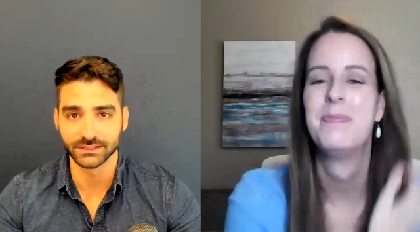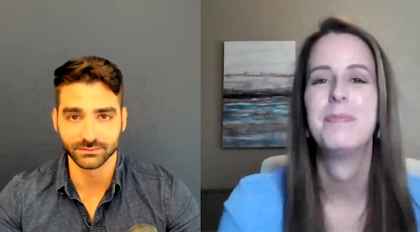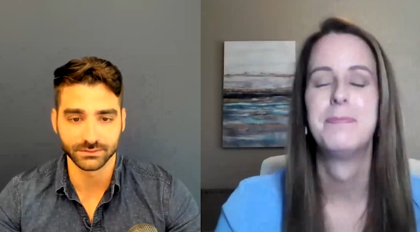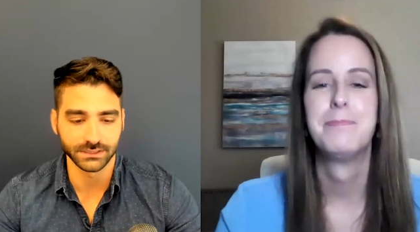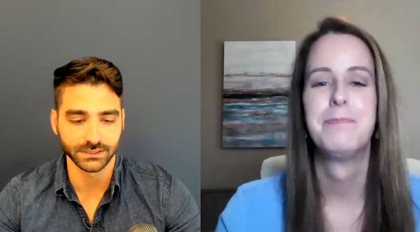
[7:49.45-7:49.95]
Speaker 1: you
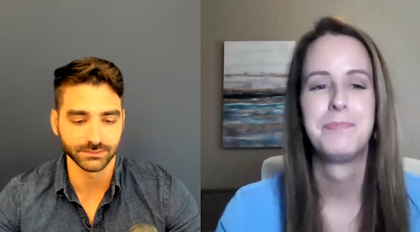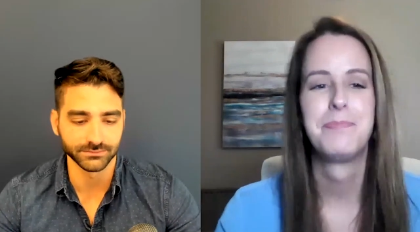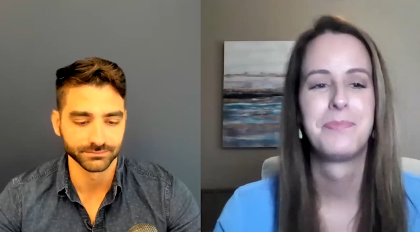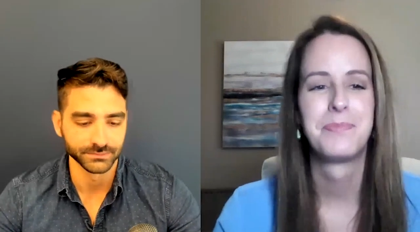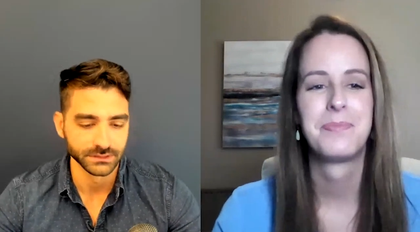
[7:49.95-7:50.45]
know,
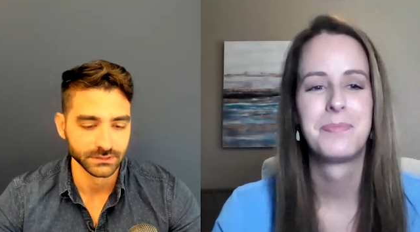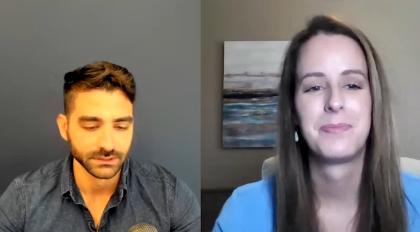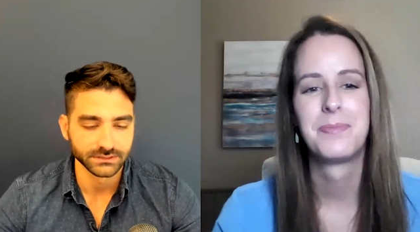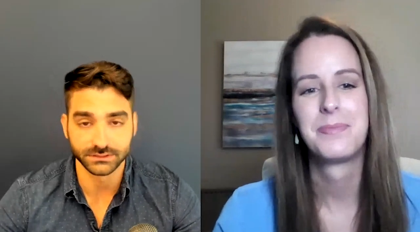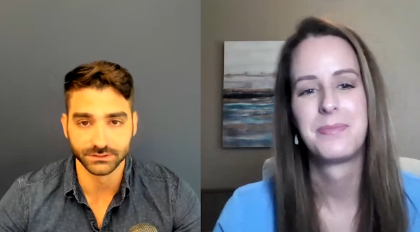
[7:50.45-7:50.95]
um,
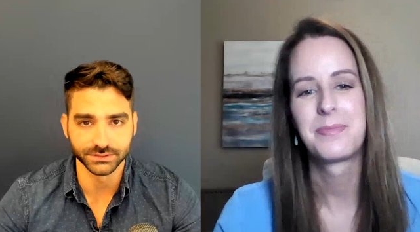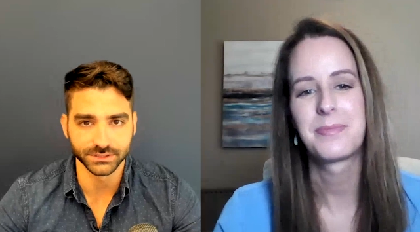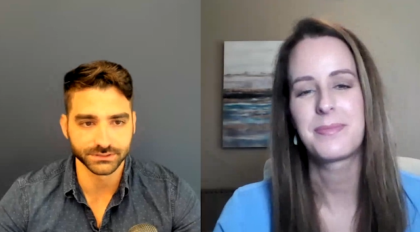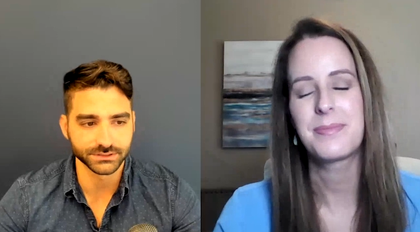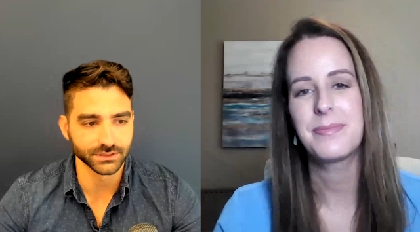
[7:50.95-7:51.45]

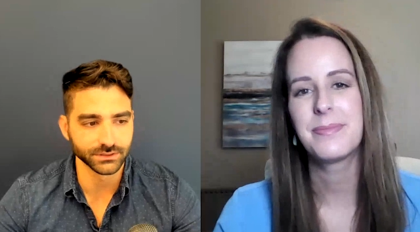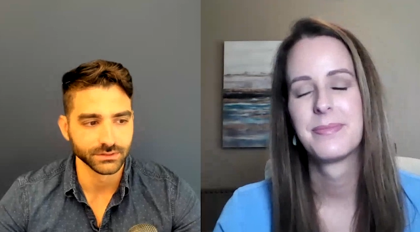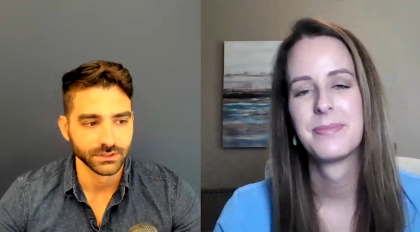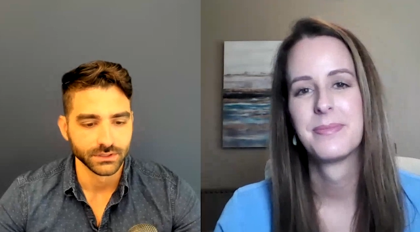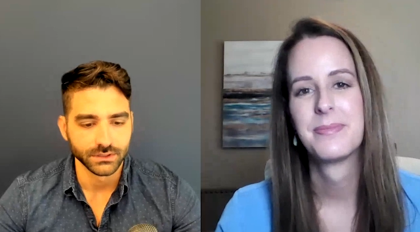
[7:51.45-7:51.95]
solution.
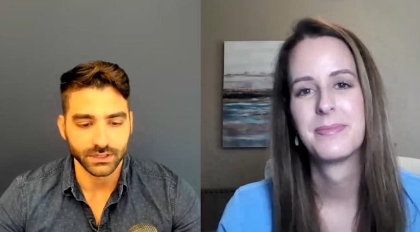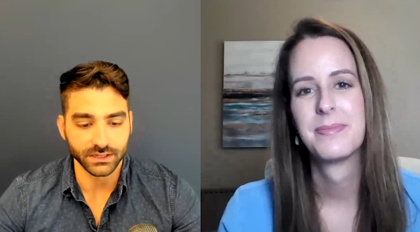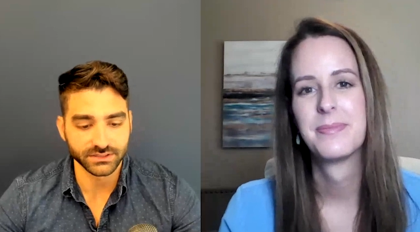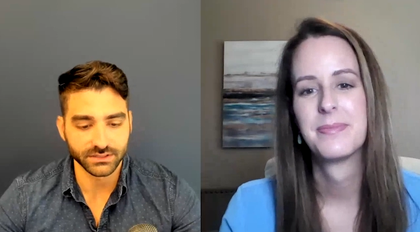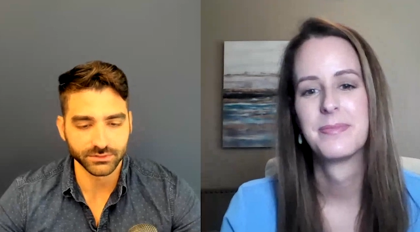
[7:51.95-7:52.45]
So
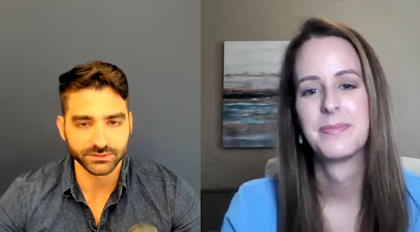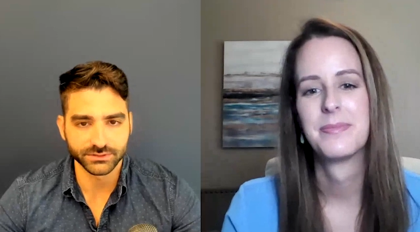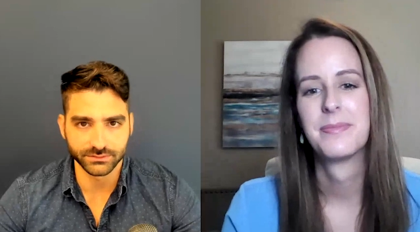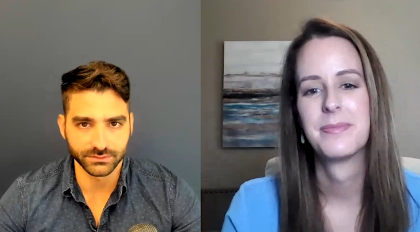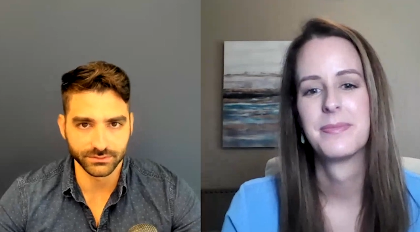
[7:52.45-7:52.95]
uh, similar
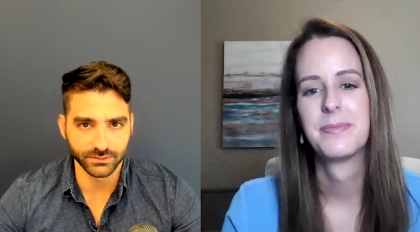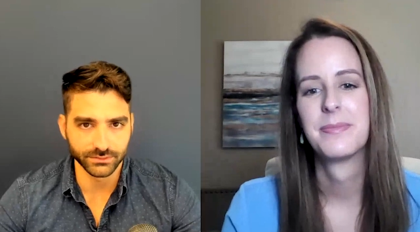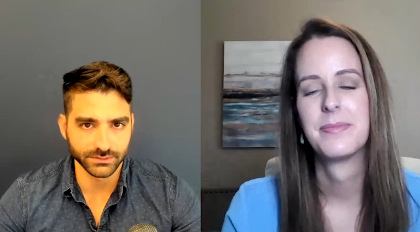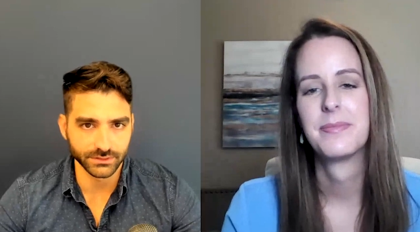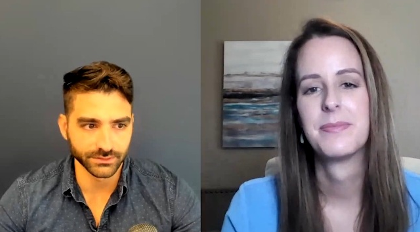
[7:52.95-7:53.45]
to to
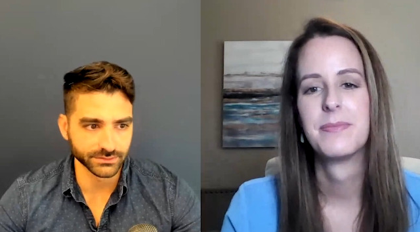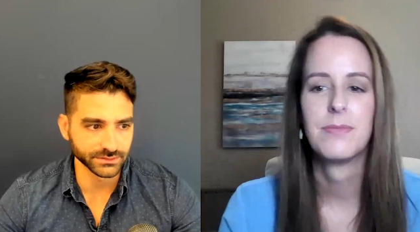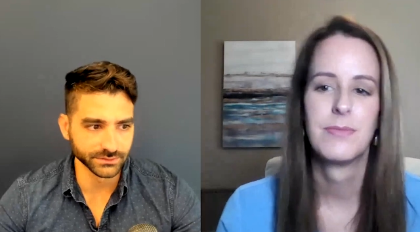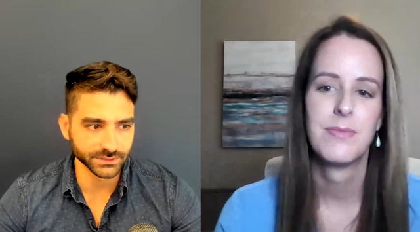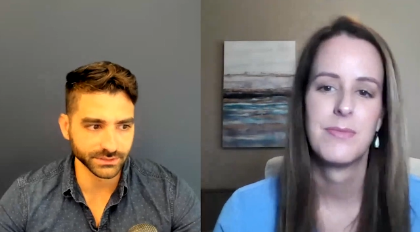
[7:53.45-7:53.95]
those other
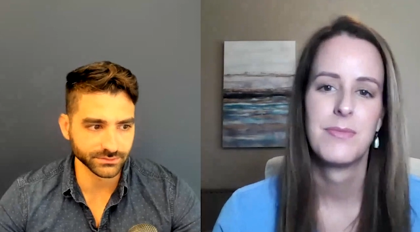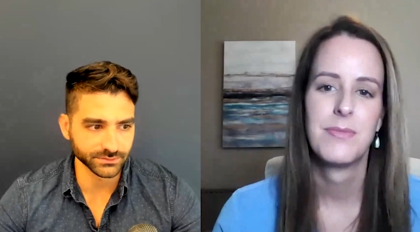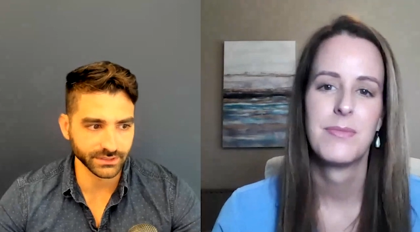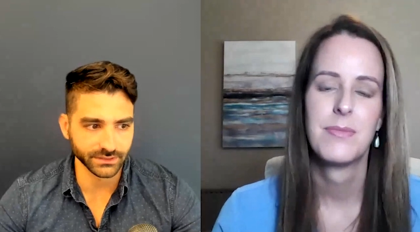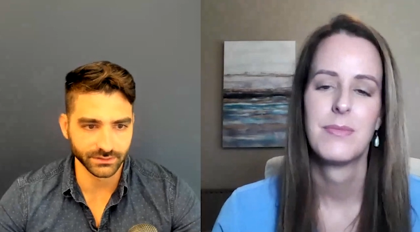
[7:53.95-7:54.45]

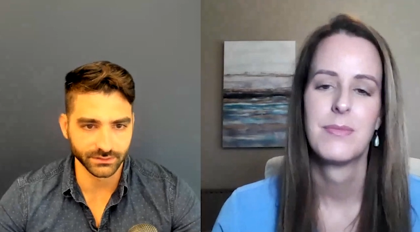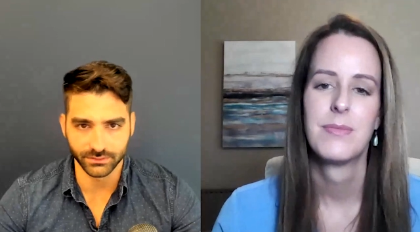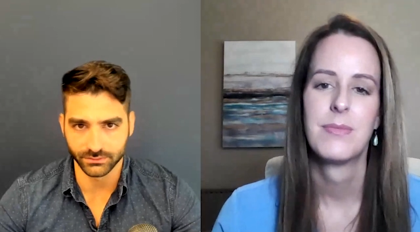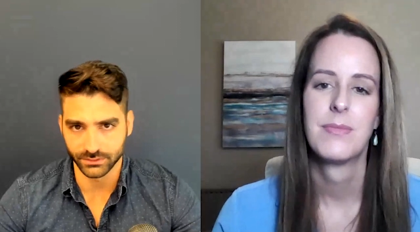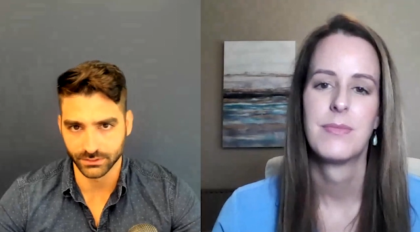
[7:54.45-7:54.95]
solutions, right? You
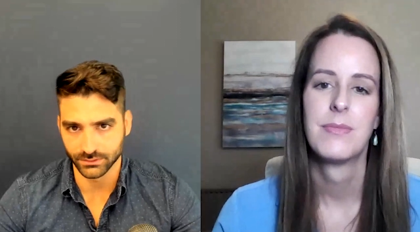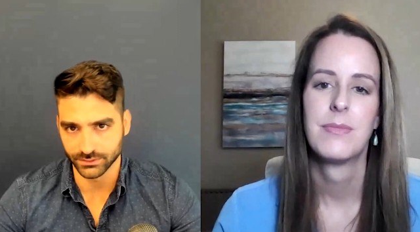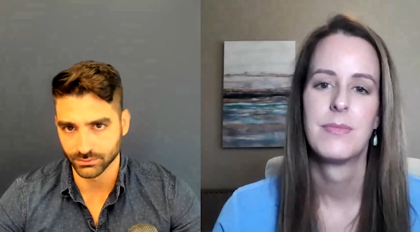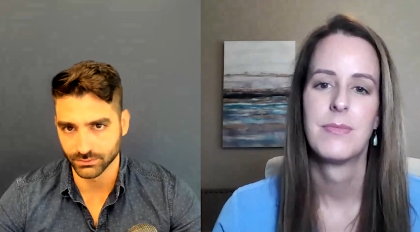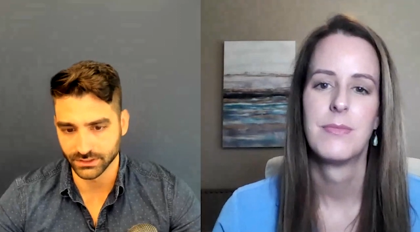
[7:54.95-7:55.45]
you, you
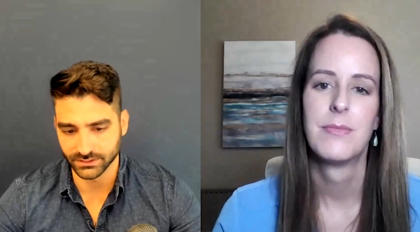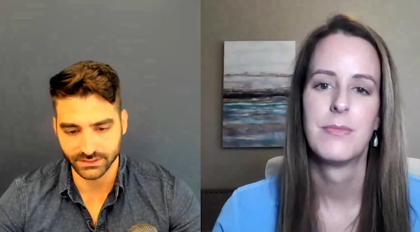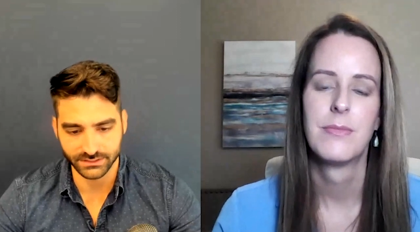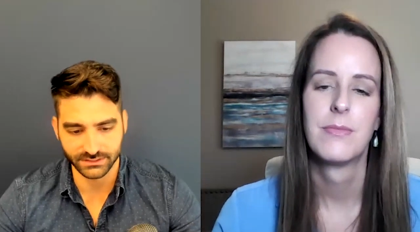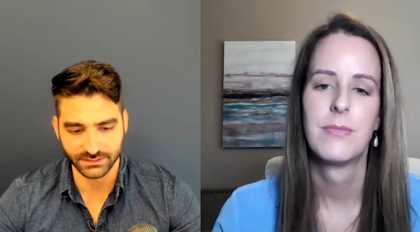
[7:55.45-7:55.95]
know you want to
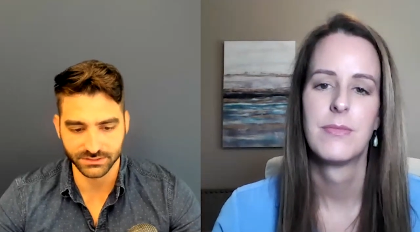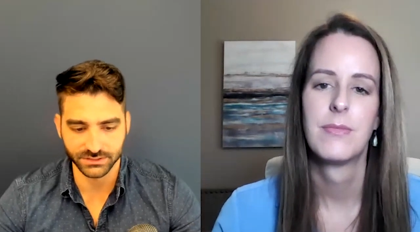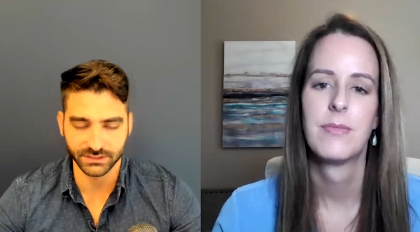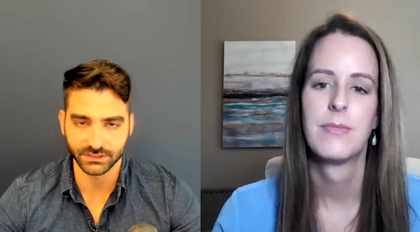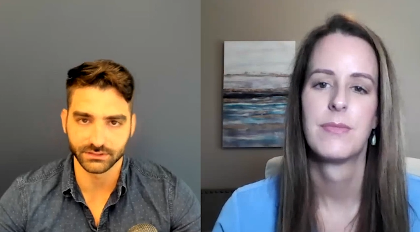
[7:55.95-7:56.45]
assess
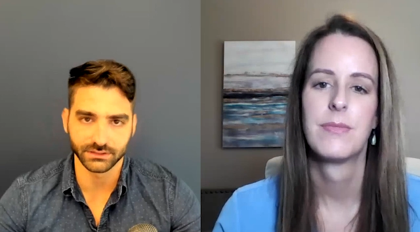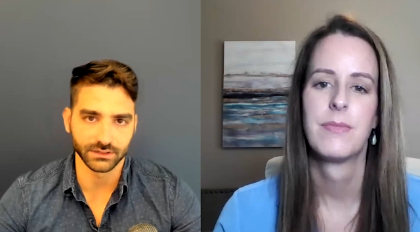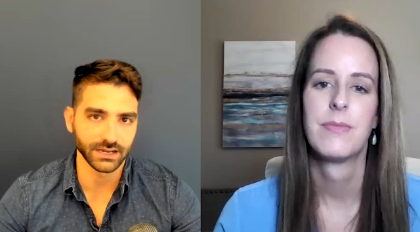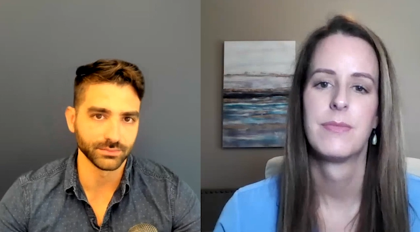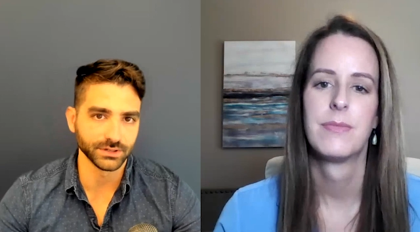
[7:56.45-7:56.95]
essentially you
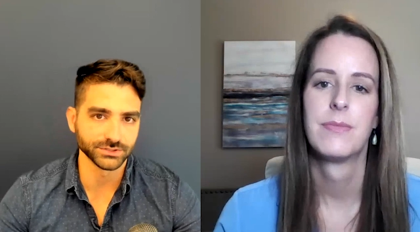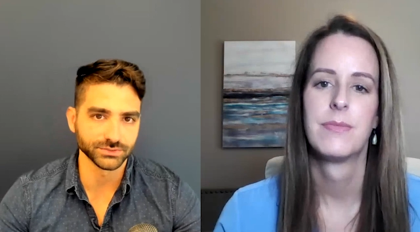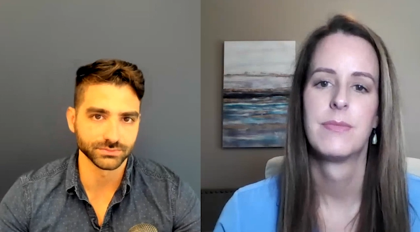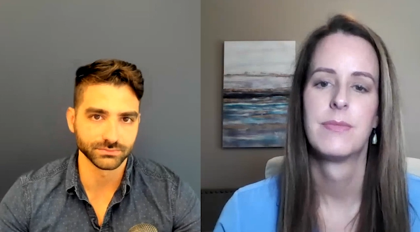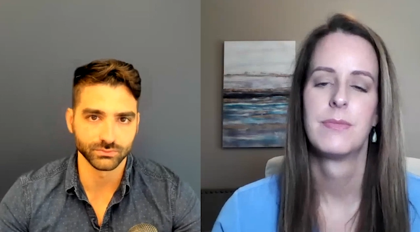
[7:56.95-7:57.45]
know how
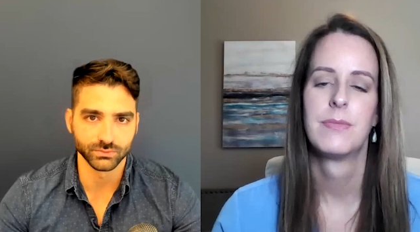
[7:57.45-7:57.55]
much